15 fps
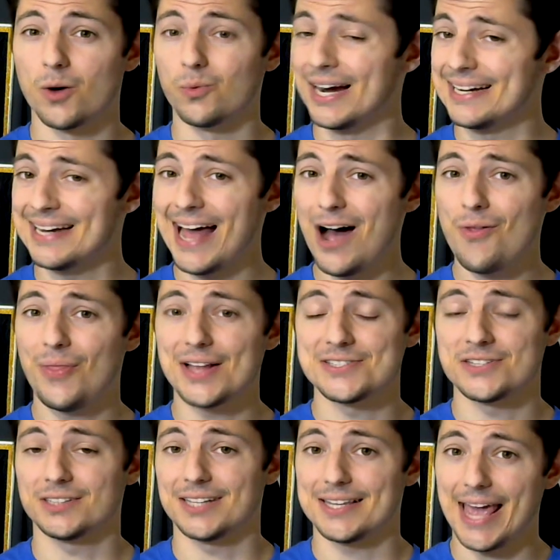Right now,
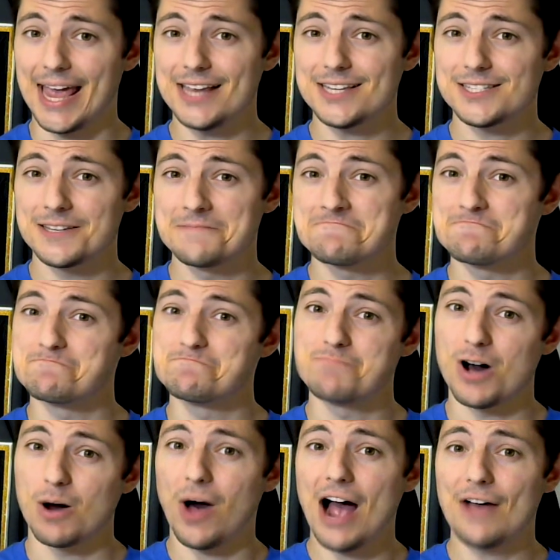that's not the case,
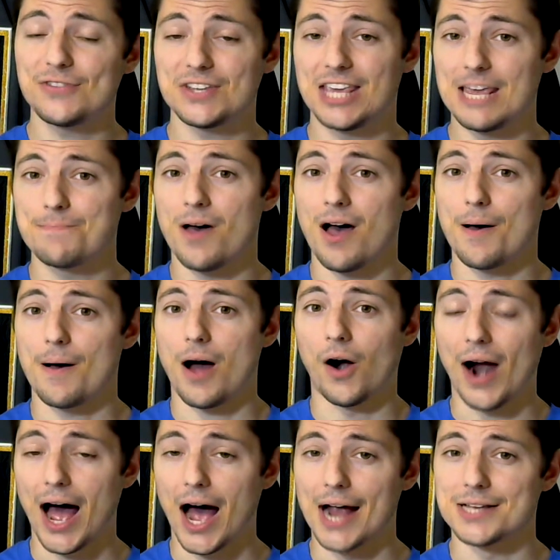but we'll have to keep
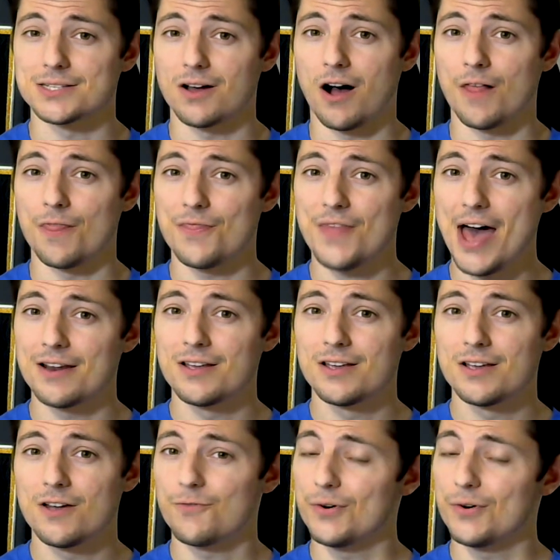our eyes on that.